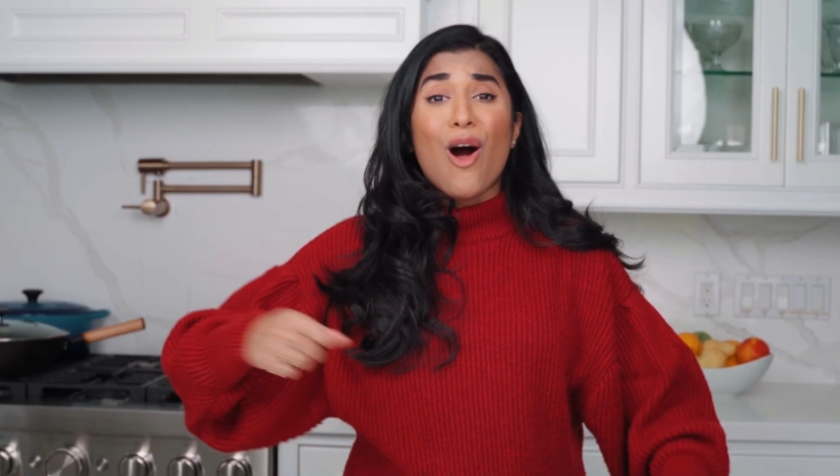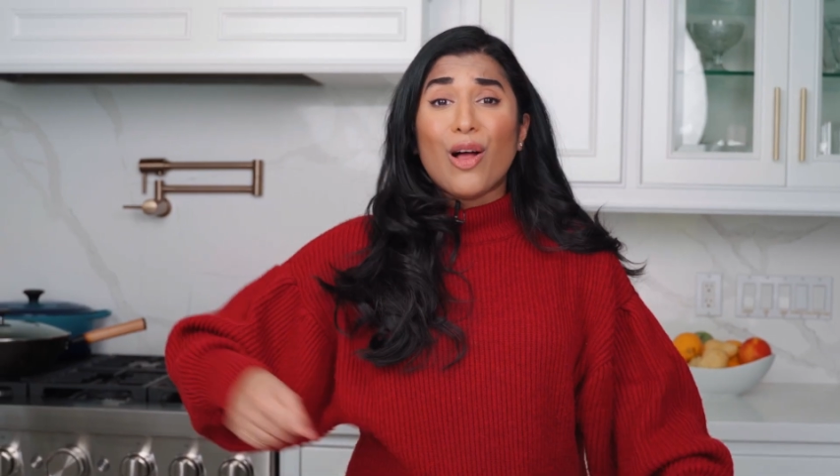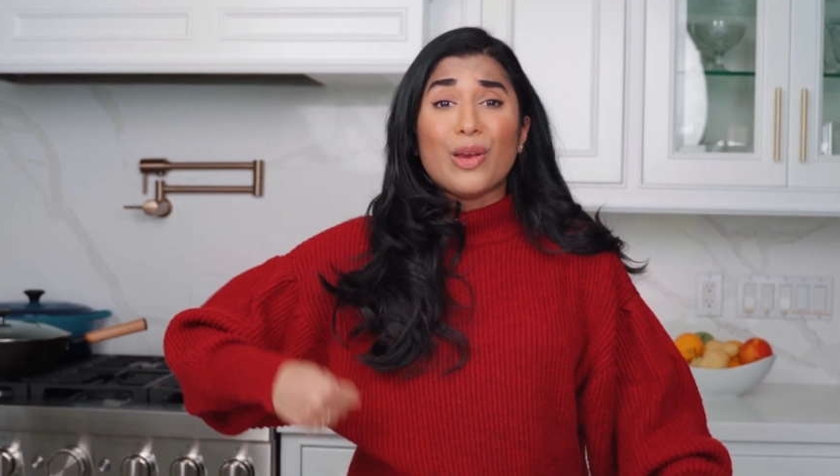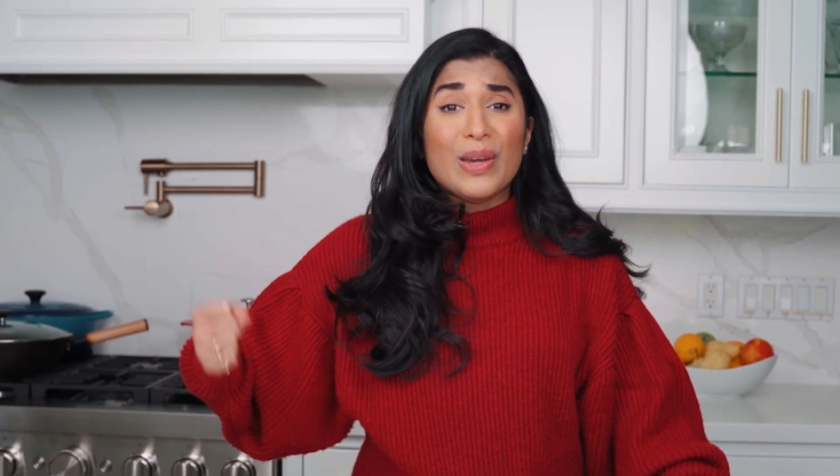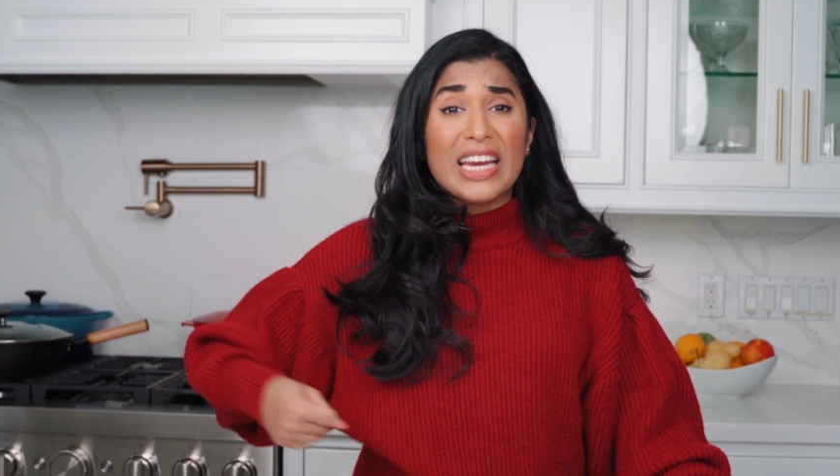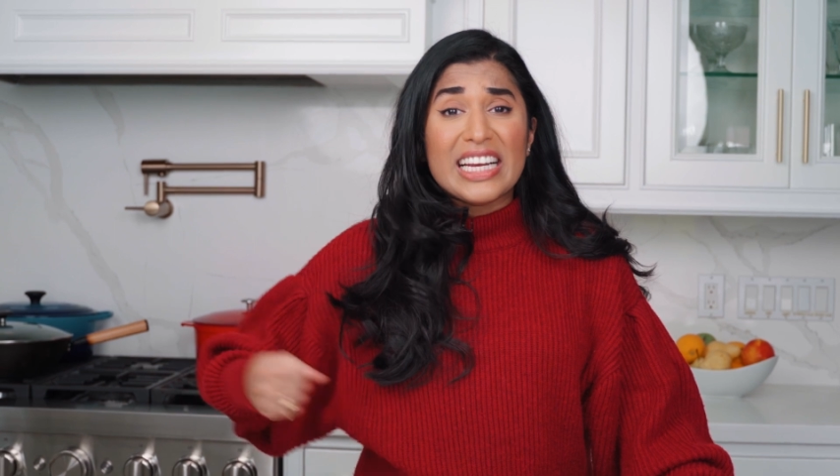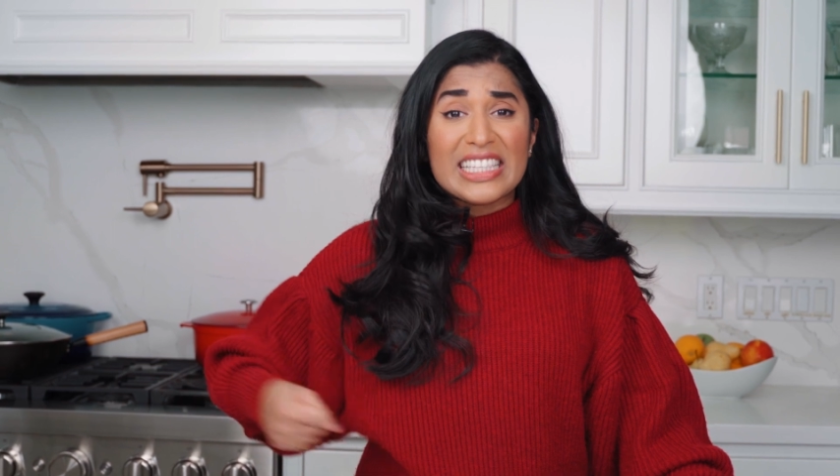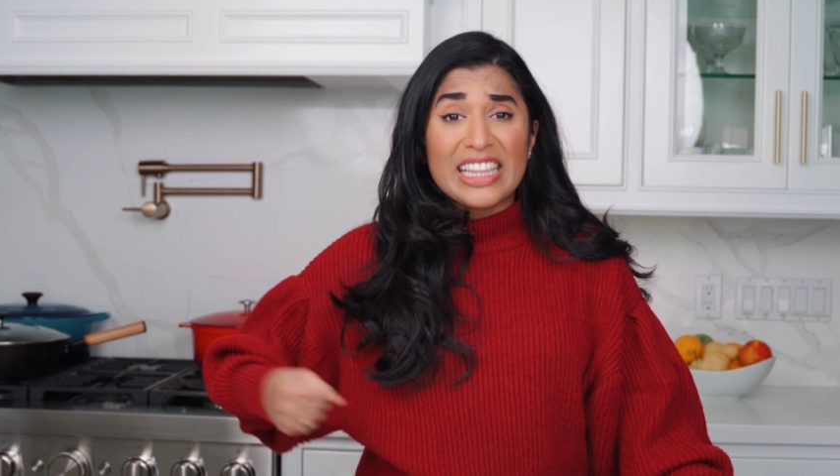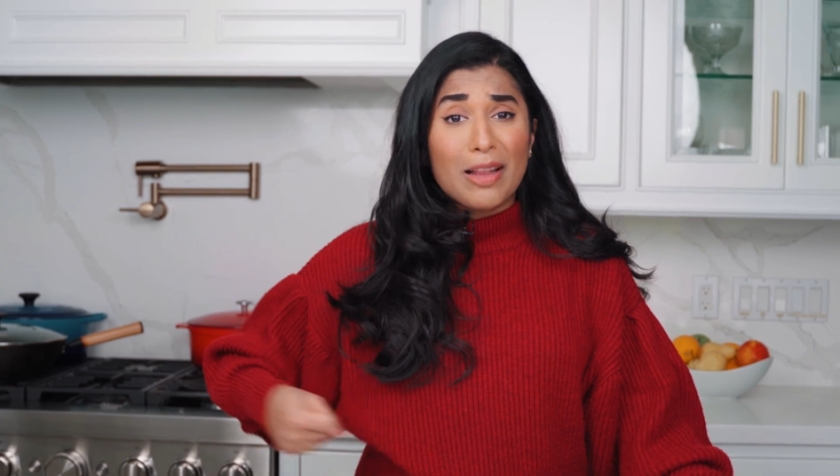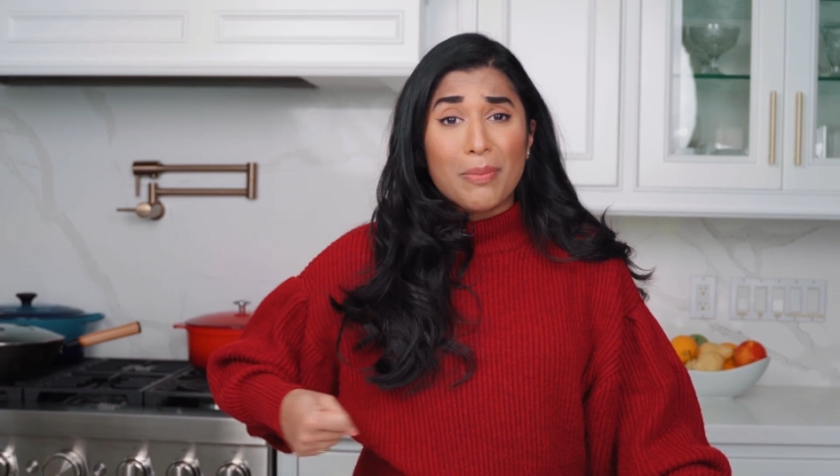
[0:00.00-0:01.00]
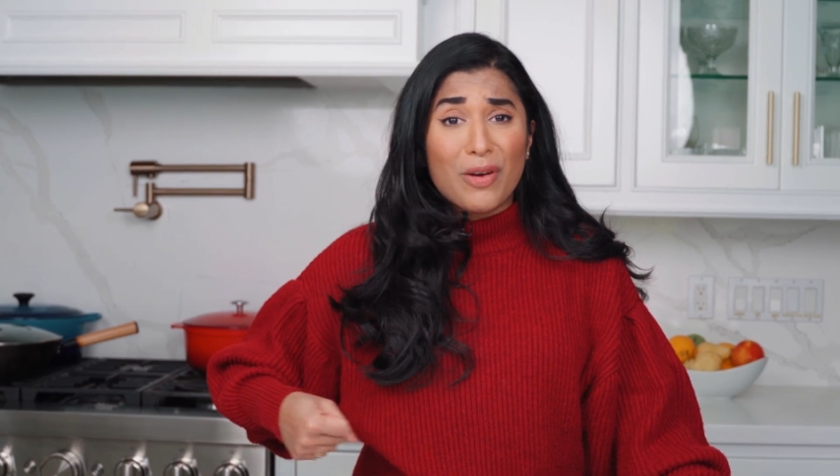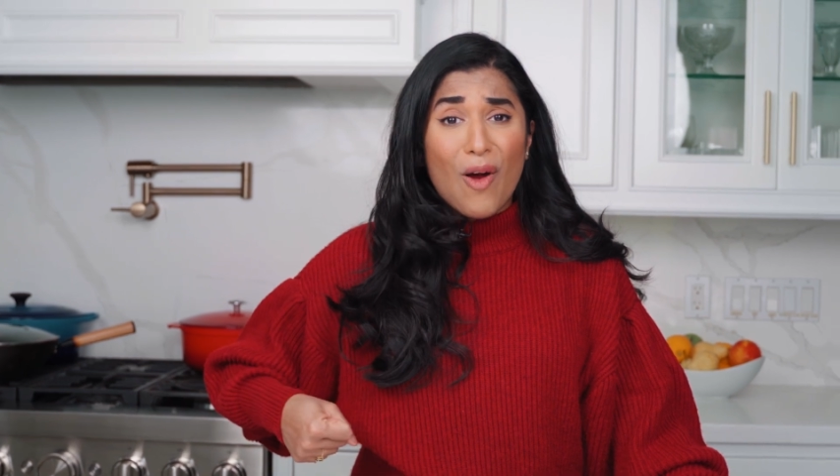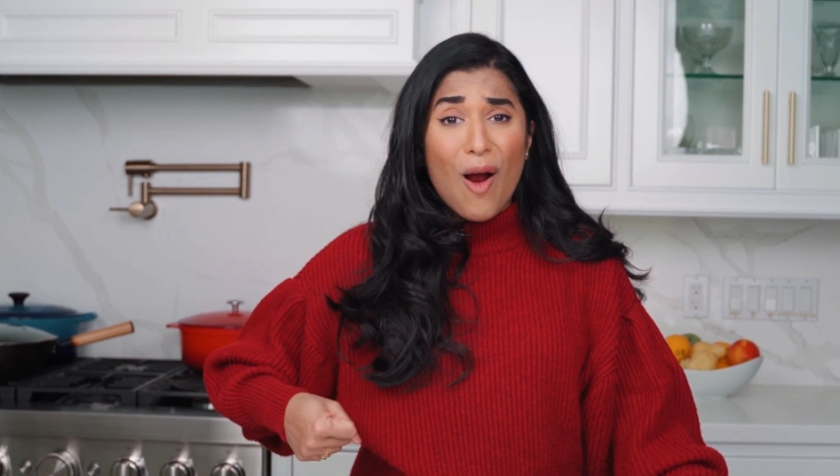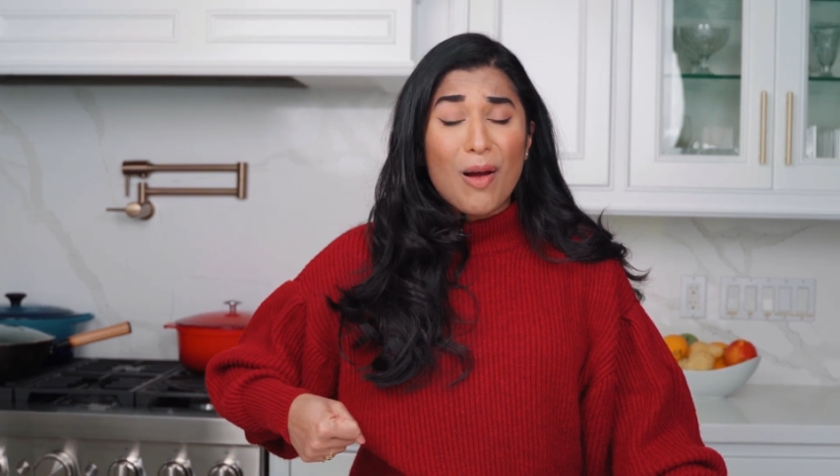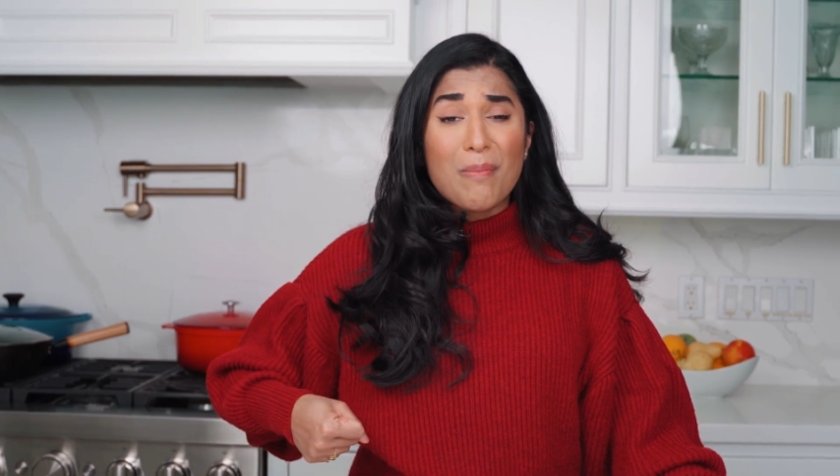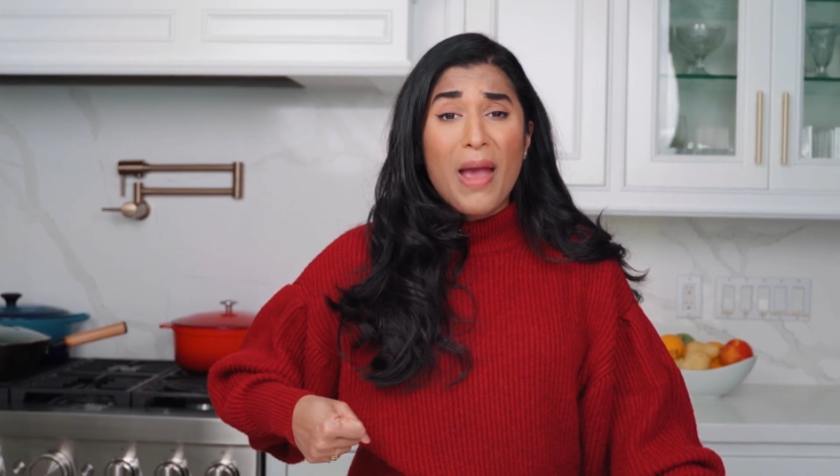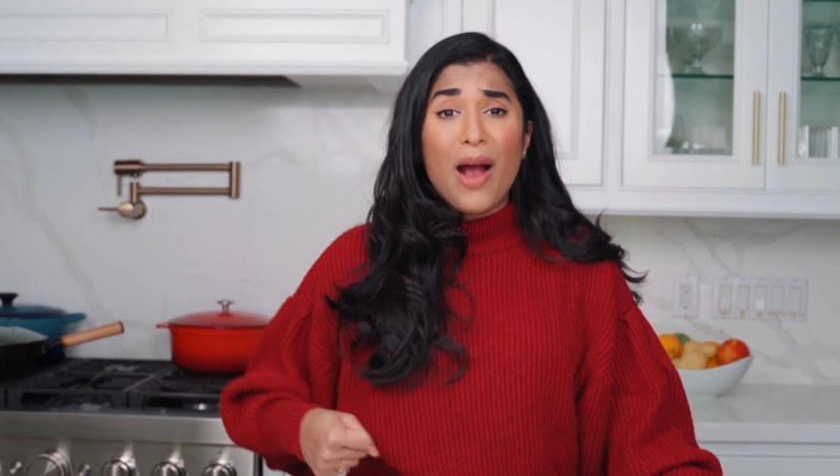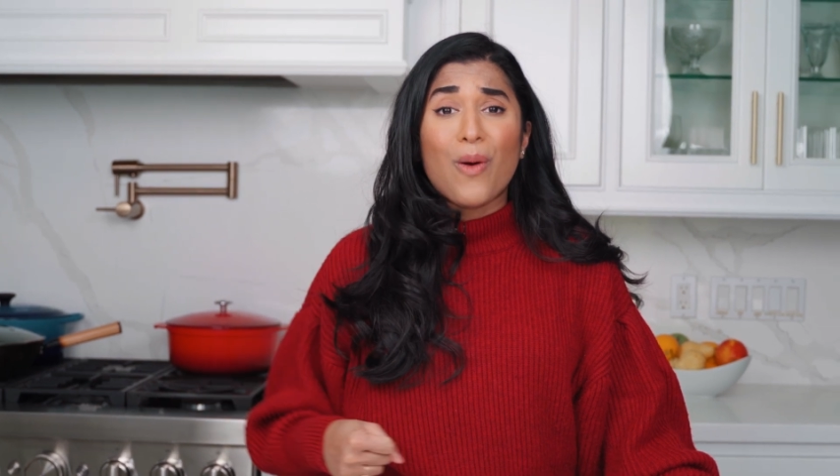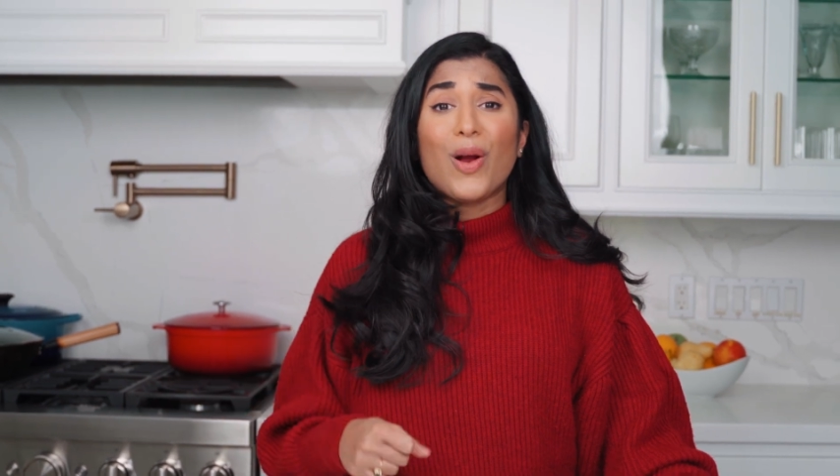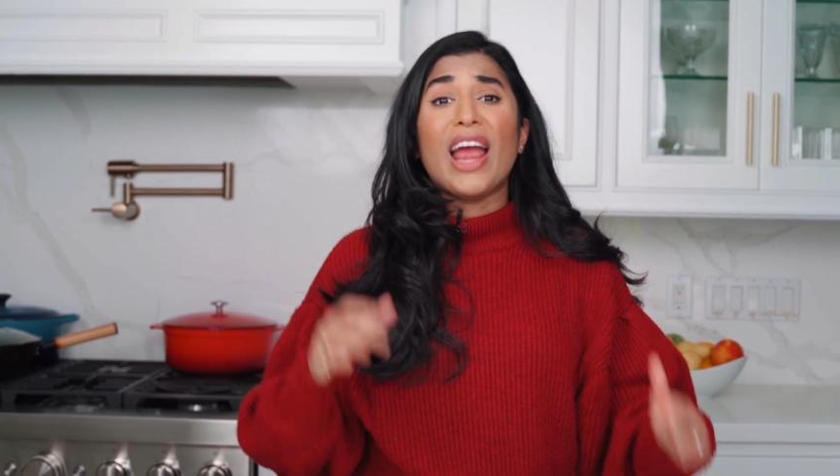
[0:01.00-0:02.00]
All you need is a little bit of arm
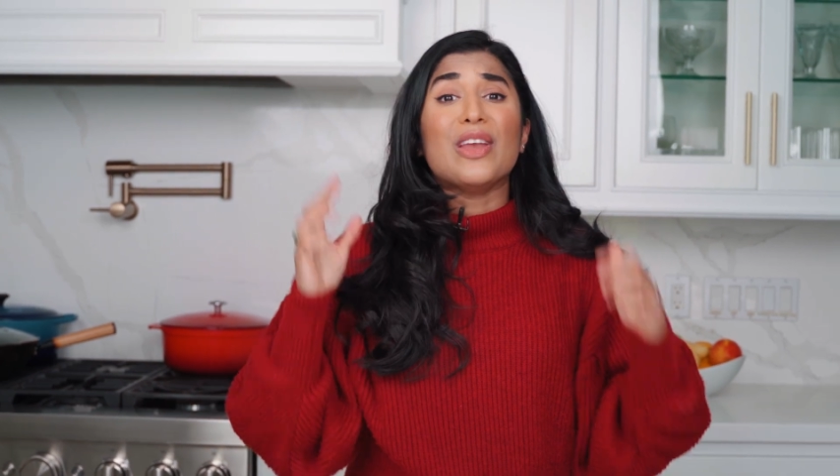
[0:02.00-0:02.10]
power